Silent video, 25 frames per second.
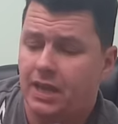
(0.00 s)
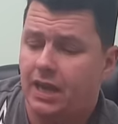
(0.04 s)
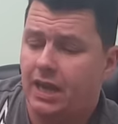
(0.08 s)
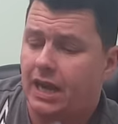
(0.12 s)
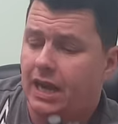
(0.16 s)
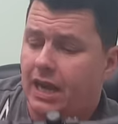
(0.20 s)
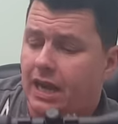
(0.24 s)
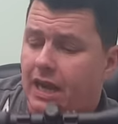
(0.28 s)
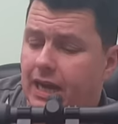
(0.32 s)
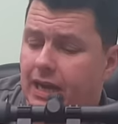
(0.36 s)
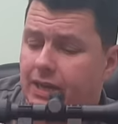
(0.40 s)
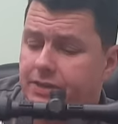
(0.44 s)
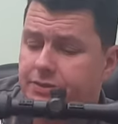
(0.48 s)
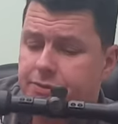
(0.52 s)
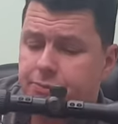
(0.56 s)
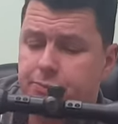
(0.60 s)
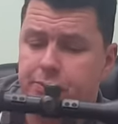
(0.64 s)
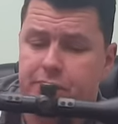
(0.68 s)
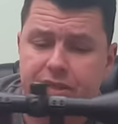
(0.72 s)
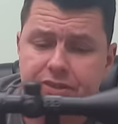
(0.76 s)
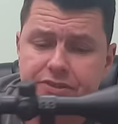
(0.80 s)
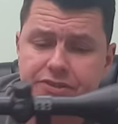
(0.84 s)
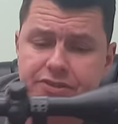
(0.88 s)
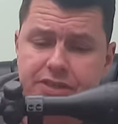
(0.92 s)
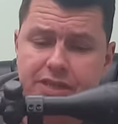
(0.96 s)
And we
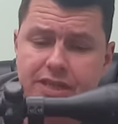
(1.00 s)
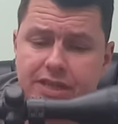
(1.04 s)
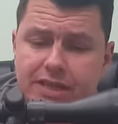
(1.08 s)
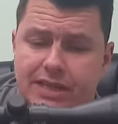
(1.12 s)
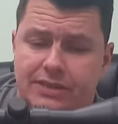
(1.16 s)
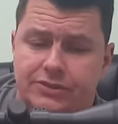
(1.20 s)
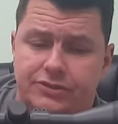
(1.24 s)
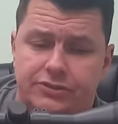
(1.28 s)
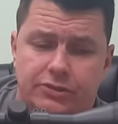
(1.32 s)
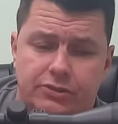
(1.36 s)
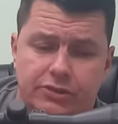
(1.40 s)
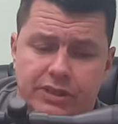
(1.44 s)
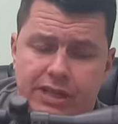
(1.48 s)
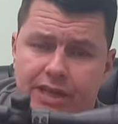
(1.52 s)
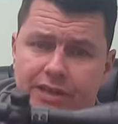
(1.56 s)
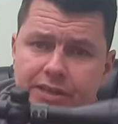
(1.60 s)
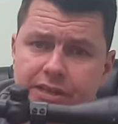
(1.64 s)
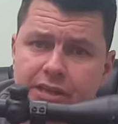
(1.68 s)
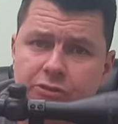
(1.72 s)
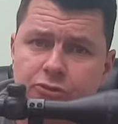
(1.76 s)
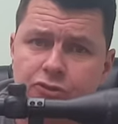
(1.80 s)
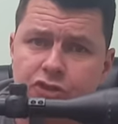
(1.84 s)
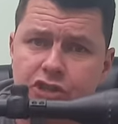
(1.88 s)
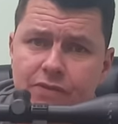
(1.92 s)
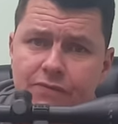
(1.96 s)
can see that stock there.
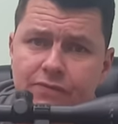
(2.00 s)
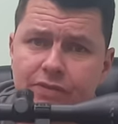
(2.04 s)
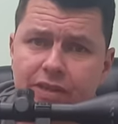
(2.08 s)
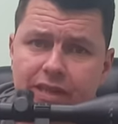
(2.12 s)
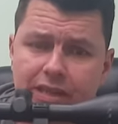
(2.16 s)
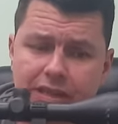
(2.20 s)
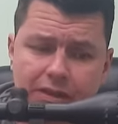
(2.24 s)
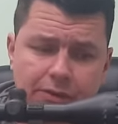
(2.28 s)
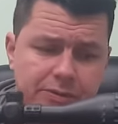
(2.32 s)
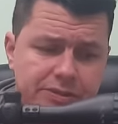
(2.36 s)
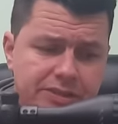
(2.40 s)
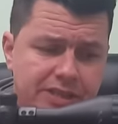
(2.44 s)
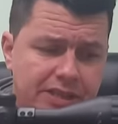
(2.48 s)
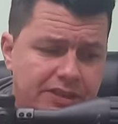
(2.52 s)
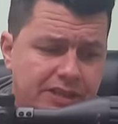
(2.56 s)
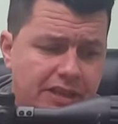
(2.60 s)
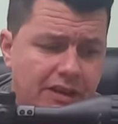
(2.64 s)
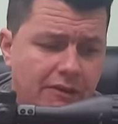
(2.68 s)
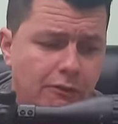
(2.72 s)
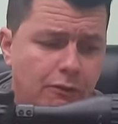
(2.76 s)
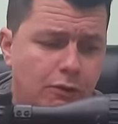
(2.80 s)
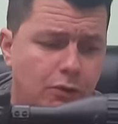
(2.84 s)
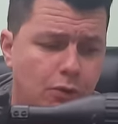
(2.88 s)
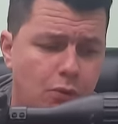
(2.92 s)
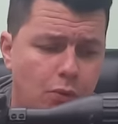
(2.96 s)
Now, generally, like I said, they're
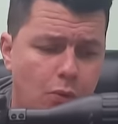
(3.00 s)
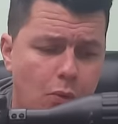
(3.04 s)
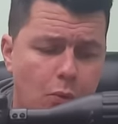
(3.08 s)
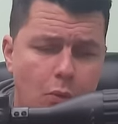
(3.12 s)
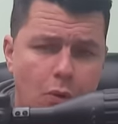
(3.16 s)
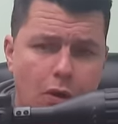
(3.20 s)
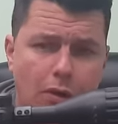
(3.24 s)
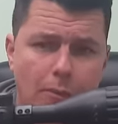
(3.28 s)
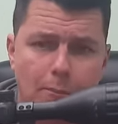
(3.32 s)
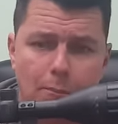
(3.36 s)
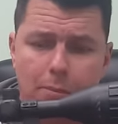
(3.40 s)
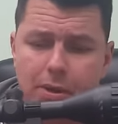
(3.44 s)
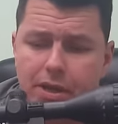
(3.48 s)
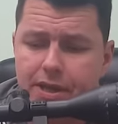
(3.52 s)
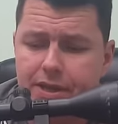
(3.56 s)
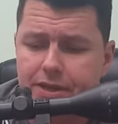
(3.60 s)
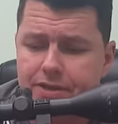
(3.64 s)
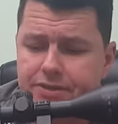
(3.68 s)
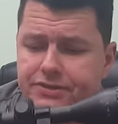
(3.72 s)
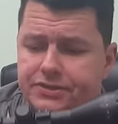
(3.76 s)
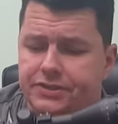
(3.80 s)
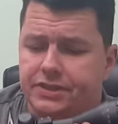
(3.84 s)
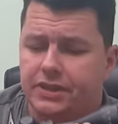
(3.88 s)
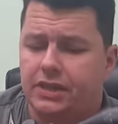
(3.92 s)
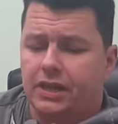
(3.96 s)
all one
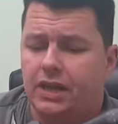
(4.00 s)
piece.